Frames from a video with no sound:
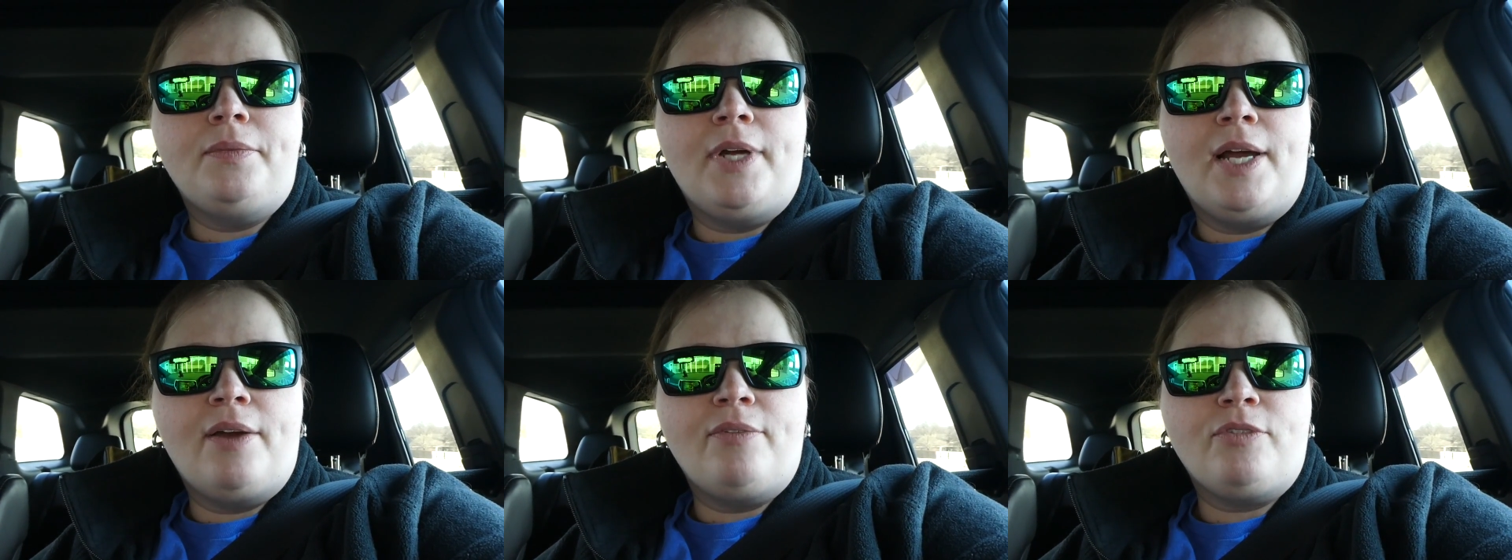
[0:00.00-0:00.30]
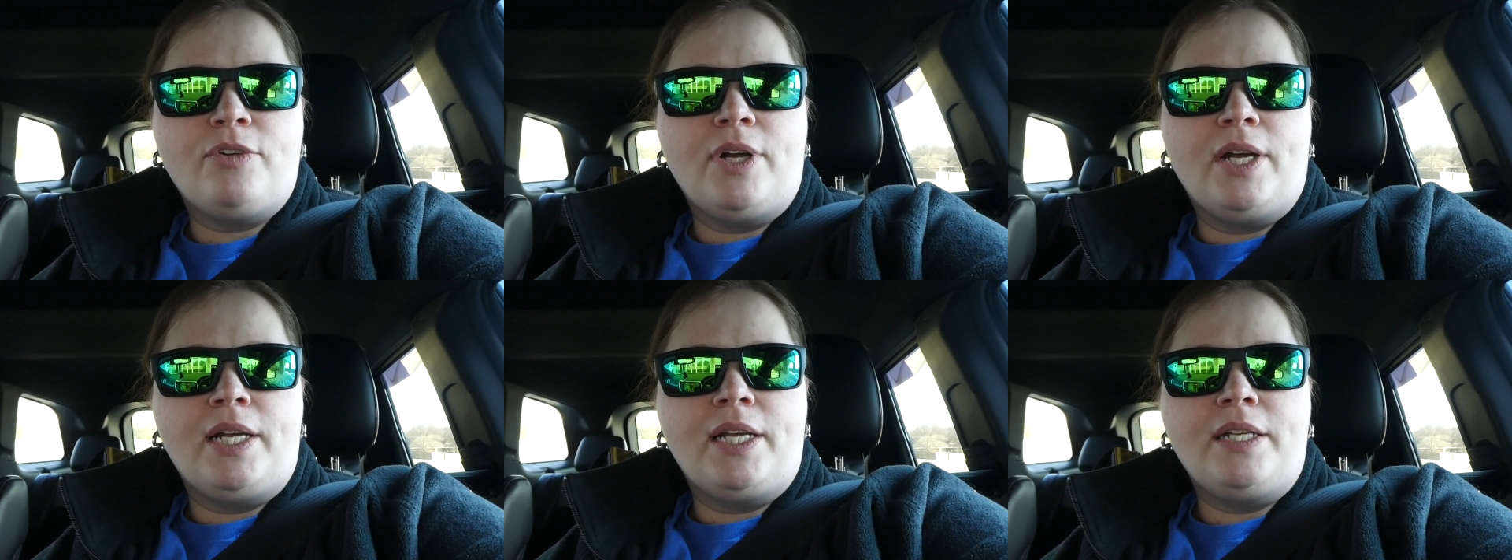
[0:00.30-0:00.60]

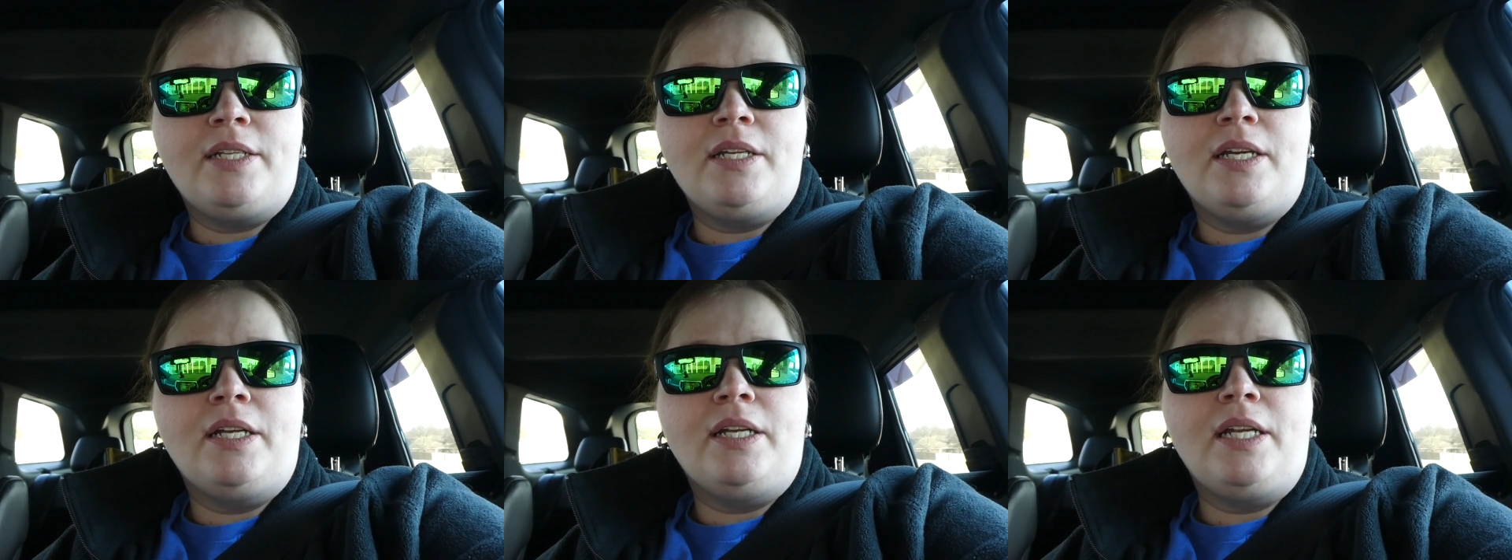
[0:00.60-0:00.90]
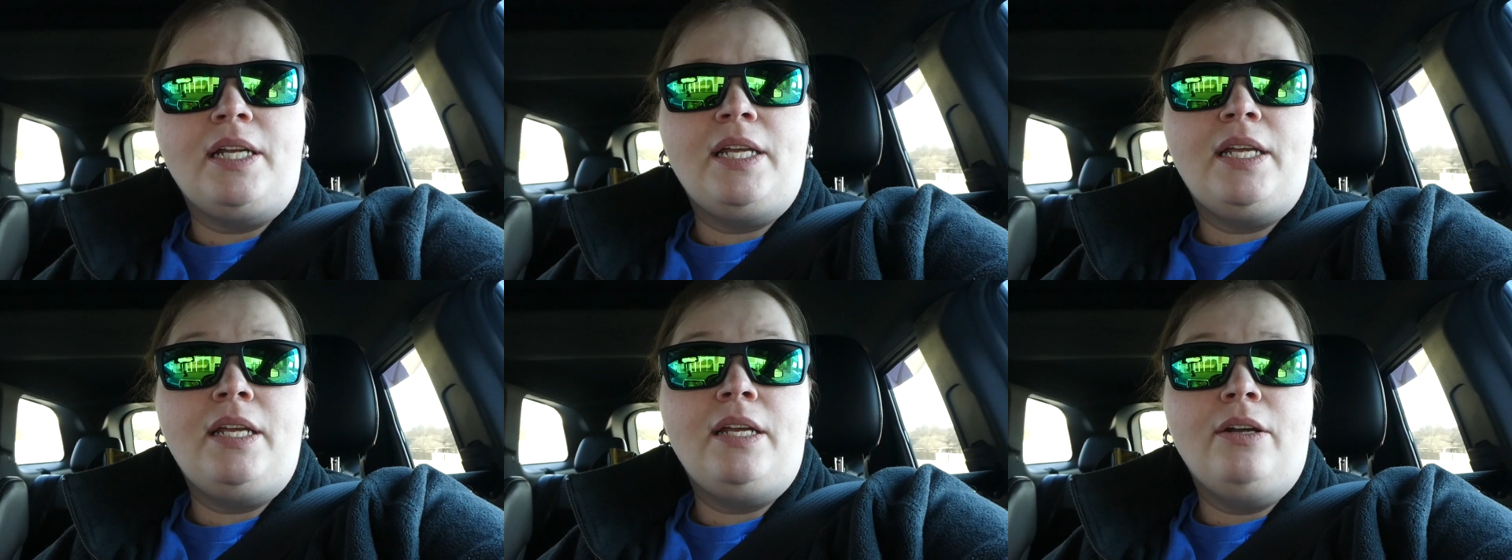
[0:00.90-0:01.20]
after I get done
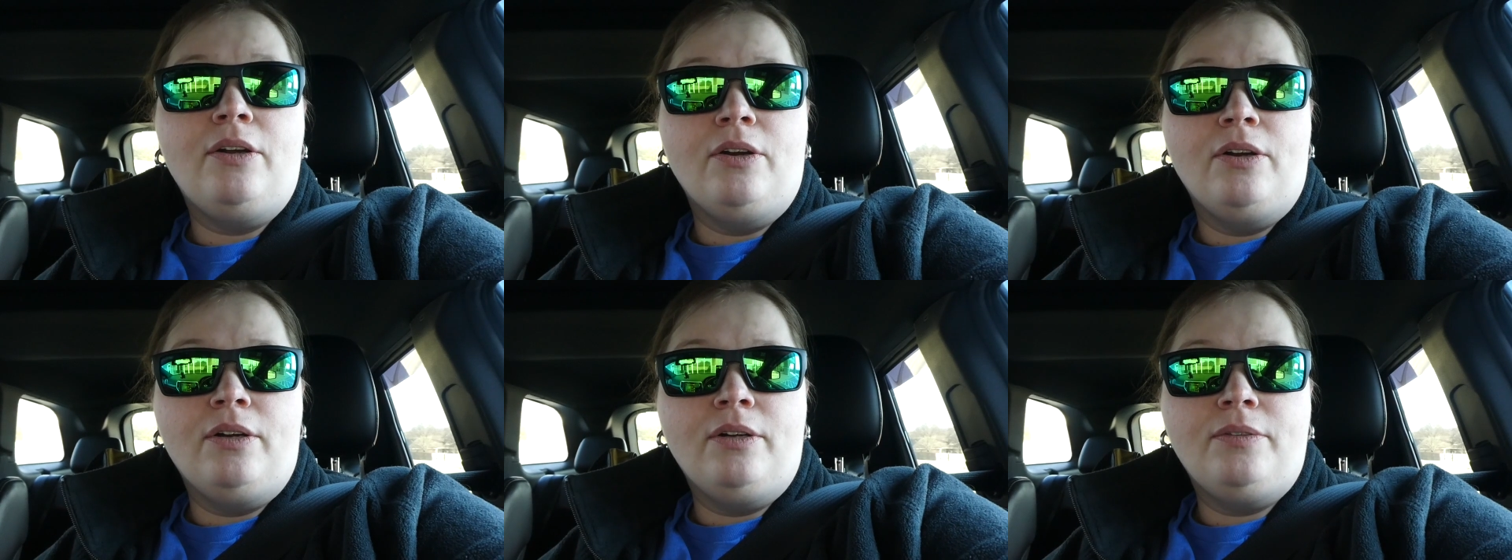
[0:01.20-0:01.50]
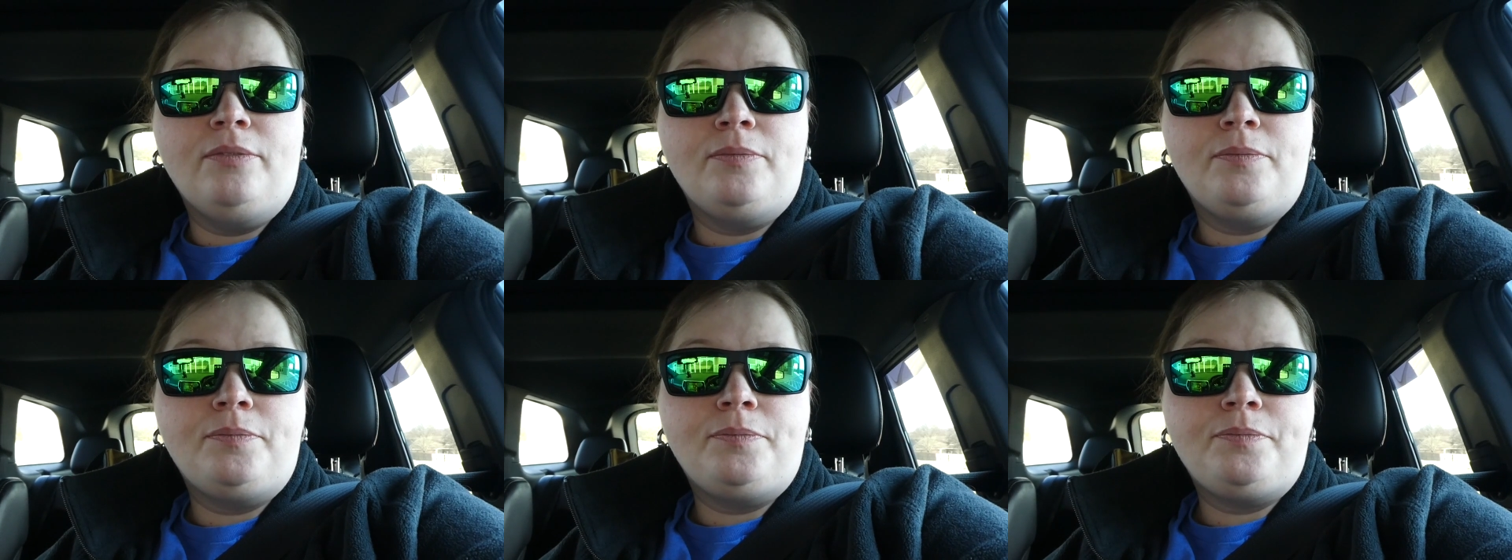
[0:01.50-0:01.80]
here,
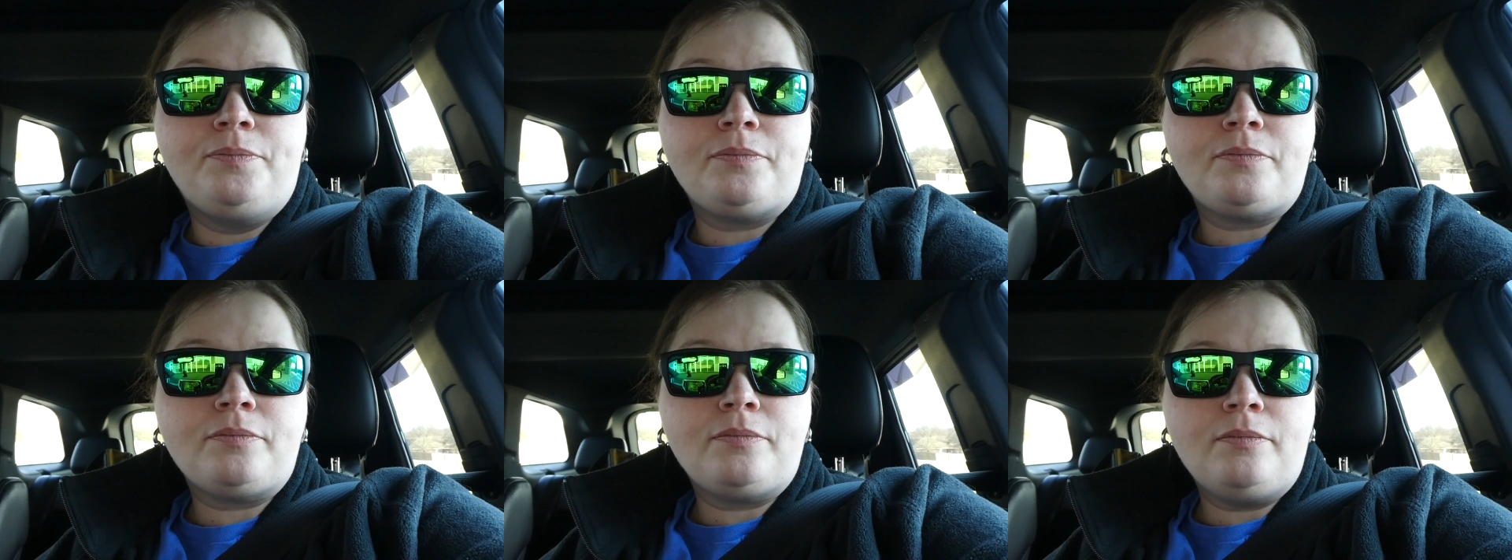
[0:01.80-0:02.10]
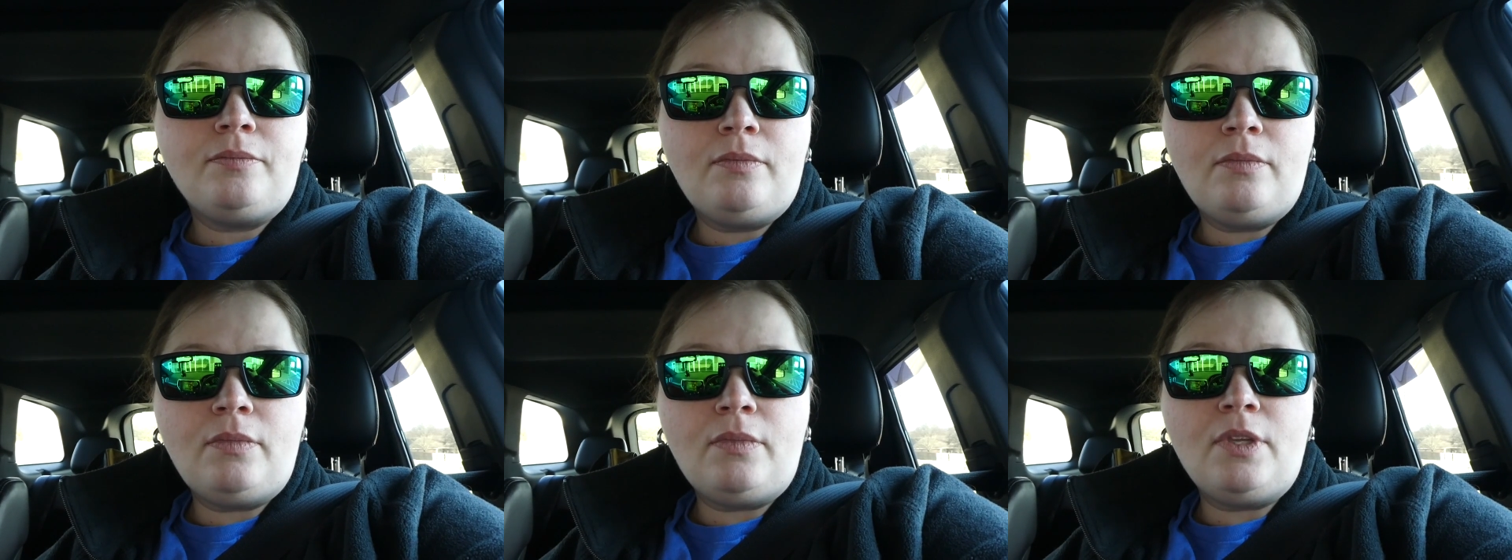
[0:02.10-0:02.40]

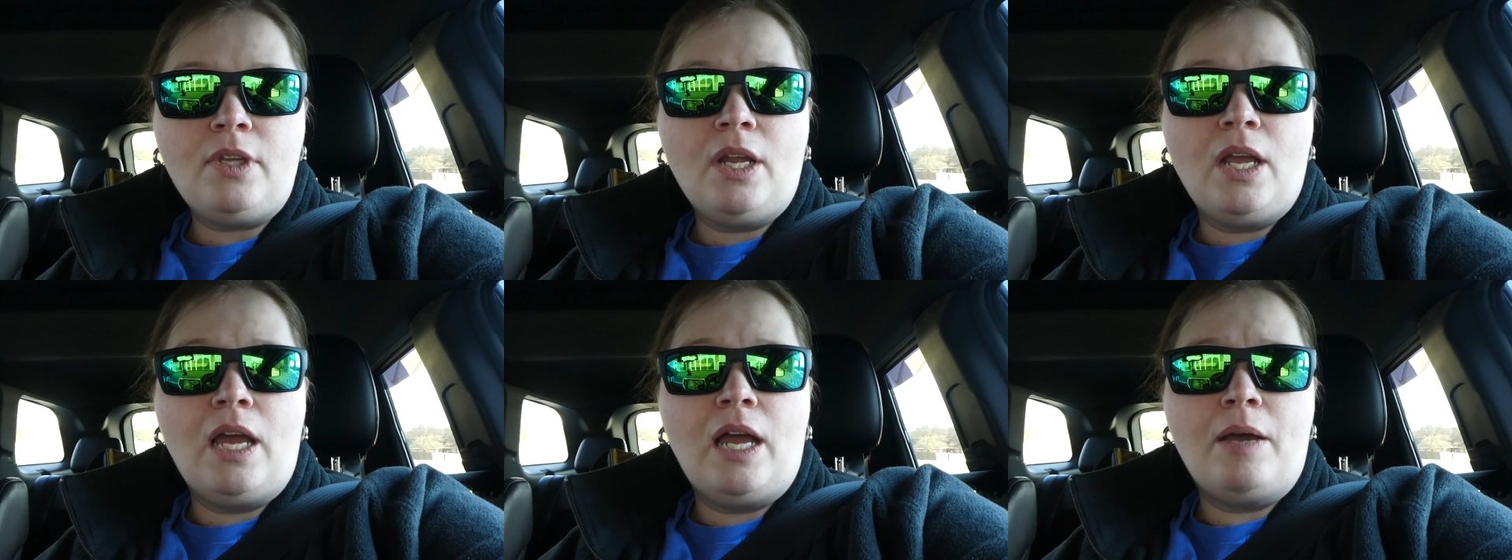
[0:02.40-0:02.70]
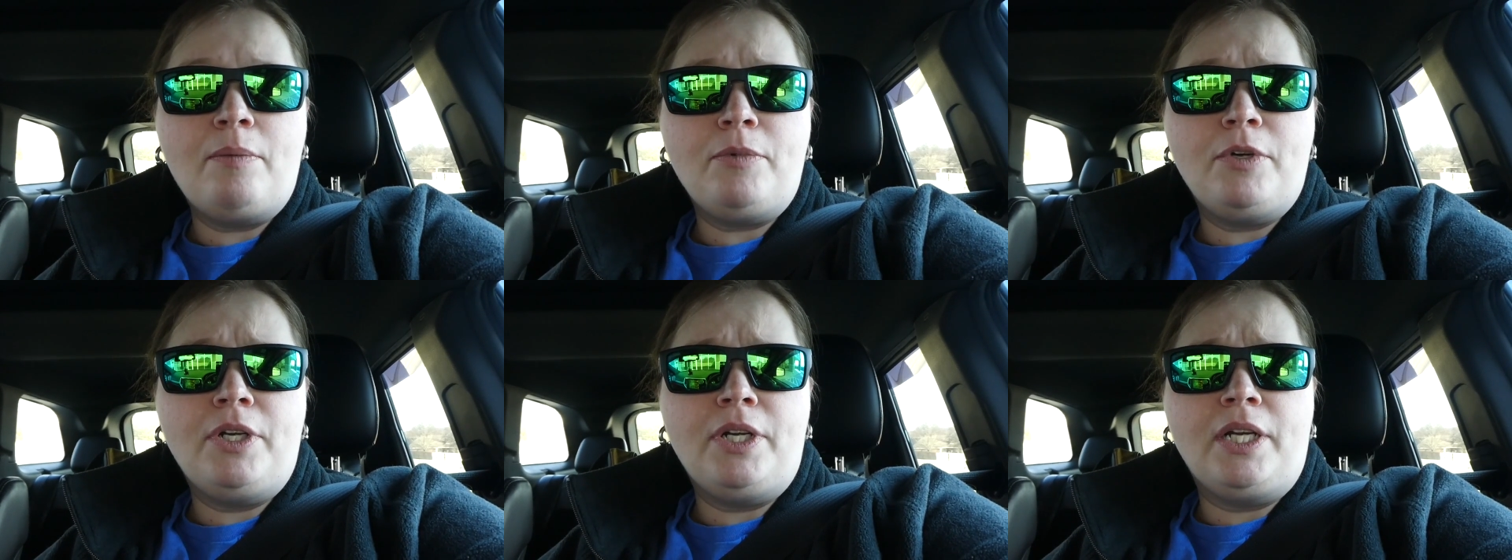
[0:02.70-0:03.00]

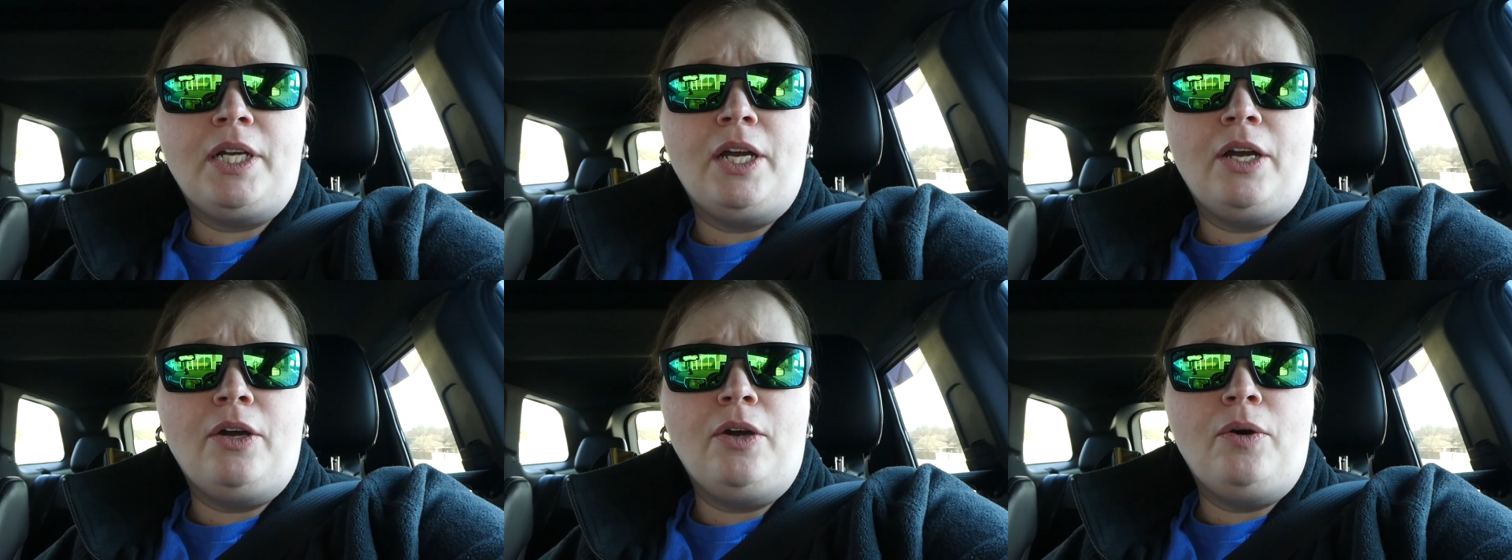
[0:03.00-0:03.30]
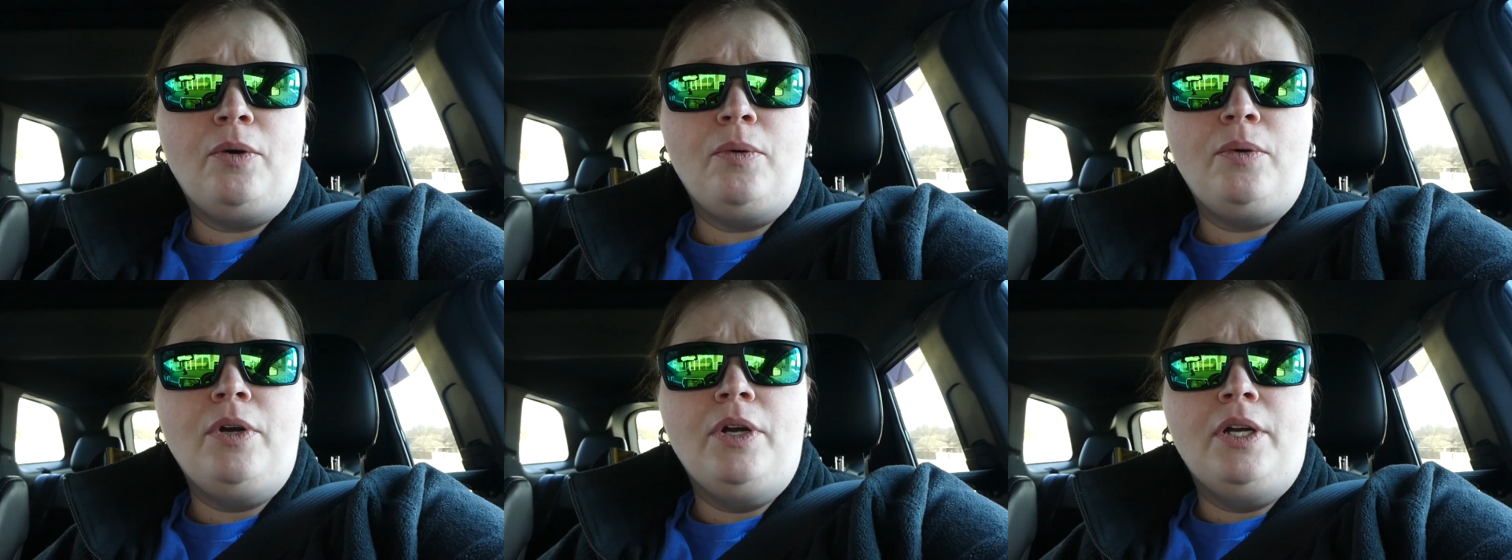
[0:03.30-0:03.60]
I'm going to
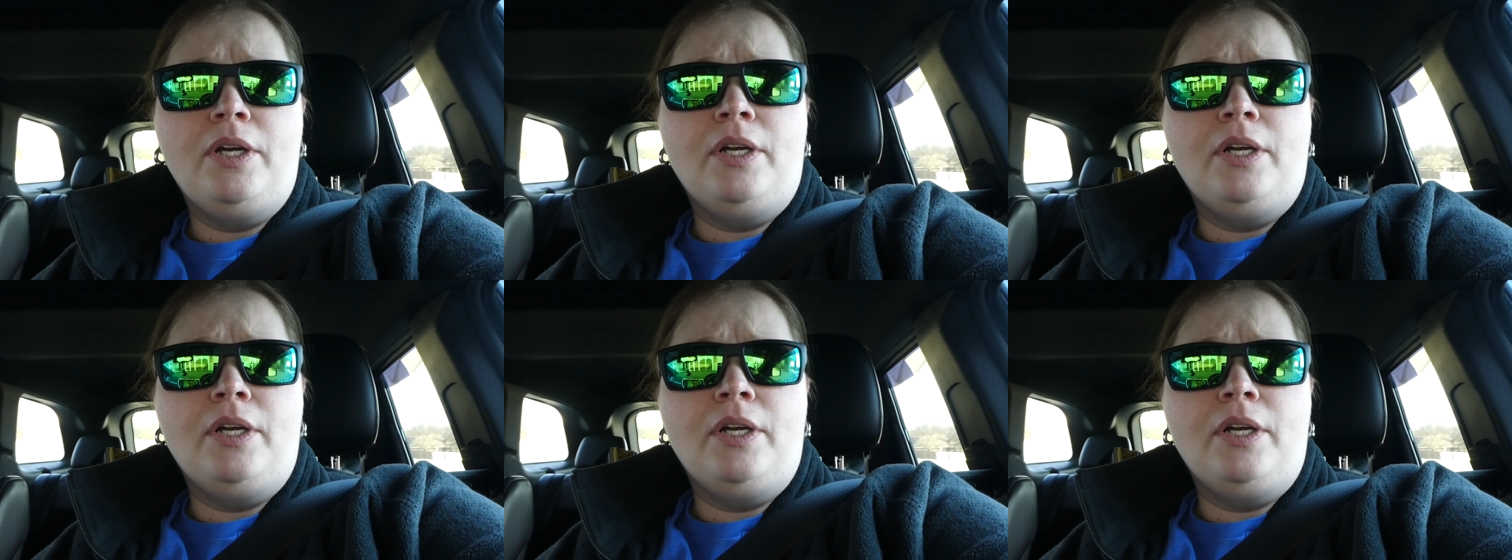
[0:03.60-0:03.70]
go